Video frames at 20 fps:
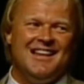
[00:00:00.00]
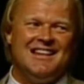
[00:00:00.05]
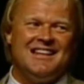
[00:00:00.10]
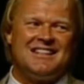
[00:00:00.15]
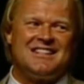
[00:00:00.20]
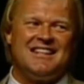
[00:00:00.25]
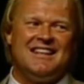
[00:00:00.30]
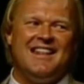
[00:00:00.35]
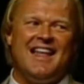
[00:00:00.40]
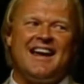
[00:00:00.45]

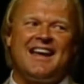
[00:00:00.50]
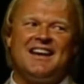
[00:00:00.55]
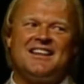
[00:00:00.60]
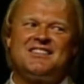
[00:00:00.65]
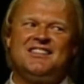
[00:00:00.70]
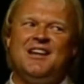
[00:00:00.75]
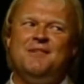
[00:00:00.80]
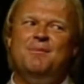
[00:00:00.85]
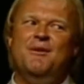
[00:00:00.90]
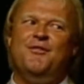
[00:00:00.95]
See, like I
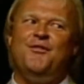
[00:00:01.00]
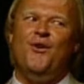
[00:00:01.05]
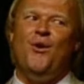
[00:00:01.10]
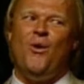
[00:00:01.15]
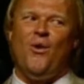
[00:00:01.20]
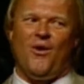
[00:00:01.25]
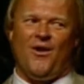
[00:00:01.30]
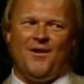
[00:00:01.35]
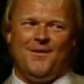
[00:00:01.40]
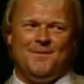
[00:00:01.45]
said
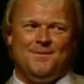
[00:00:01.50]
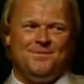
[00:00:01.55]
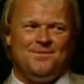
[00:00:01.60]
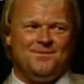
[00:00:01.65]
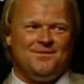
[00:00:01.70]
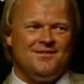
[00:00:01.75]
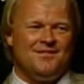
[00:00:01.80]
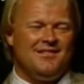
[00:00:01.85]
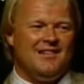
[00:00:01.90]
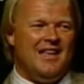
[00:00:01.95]
before,
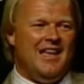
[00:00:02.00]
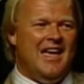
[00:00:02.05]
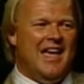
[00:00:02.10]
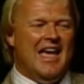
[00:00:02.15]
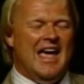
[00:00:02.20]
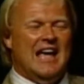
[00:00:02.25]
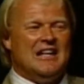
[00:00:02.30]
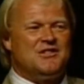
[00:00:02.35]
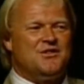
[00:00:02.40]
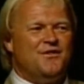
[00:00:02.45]

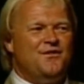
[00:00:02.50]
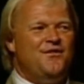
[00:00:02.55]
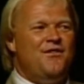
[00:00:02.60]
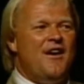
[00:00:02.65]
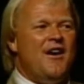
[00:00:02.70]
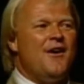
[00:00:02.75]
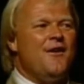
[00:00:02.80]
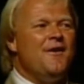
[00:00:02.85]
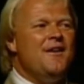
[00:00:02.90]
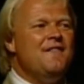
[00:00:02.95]
it's
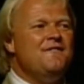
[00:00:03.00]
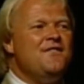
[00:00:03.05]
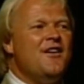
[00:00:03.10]
very,